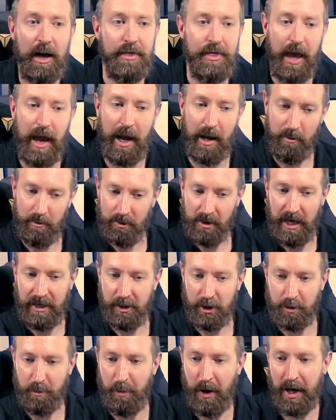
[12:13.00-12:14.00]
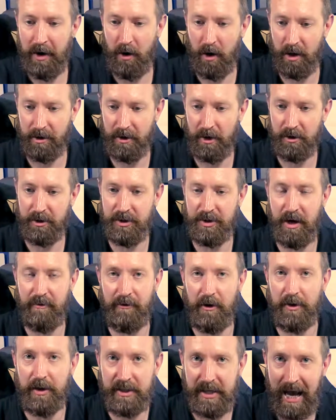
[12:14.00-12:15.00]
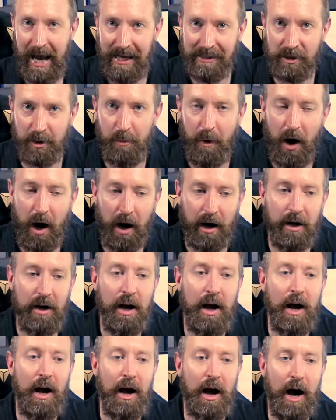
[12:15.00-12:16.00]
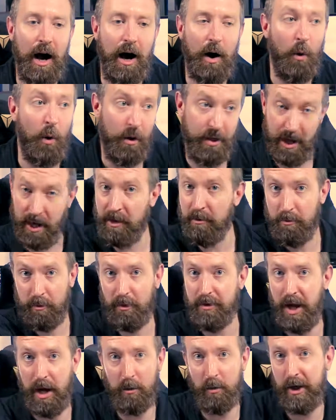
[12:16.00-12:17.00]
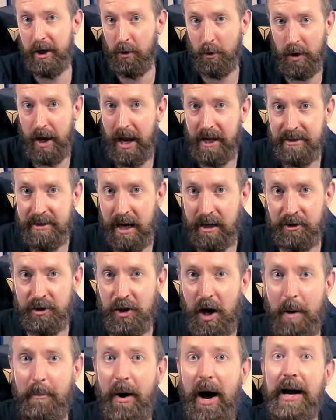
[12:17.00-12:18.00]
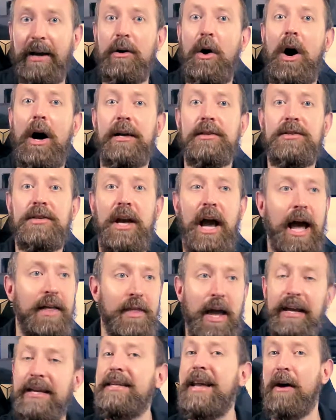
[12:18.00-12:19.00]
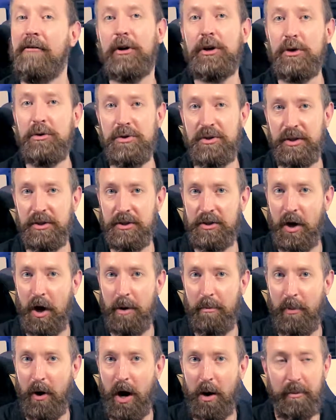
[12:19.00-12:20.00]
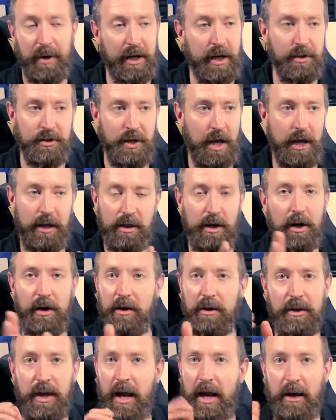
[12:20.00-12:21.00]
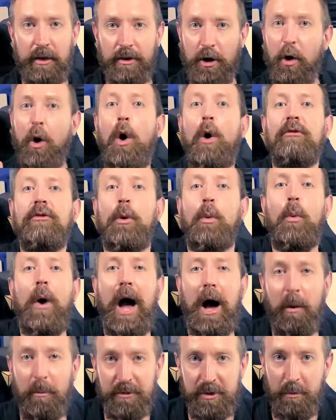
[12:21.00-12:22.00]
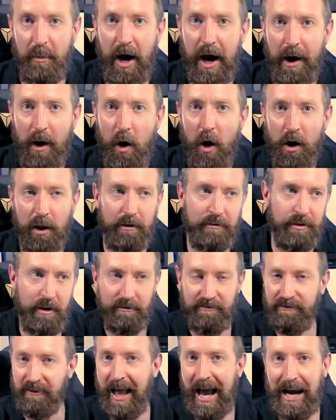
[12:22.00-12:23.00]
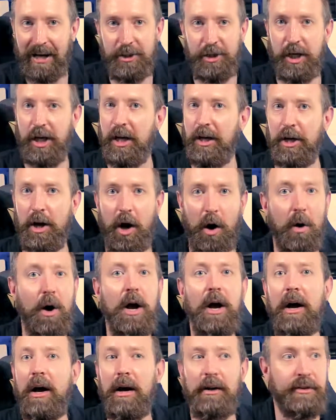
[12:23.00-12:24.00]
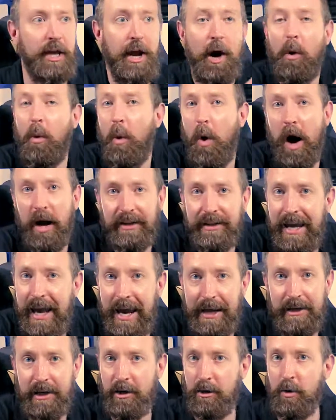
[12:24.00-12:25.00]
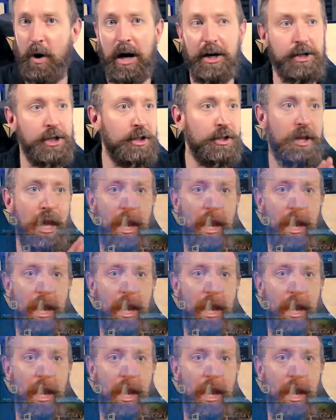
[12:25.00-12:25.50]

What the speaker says: they just pin all their stuff on the taskbar, or they recreate desktop icons, and they never use the start bar because they're overwhelmed by all of the flashy, they don't want Candy Crush.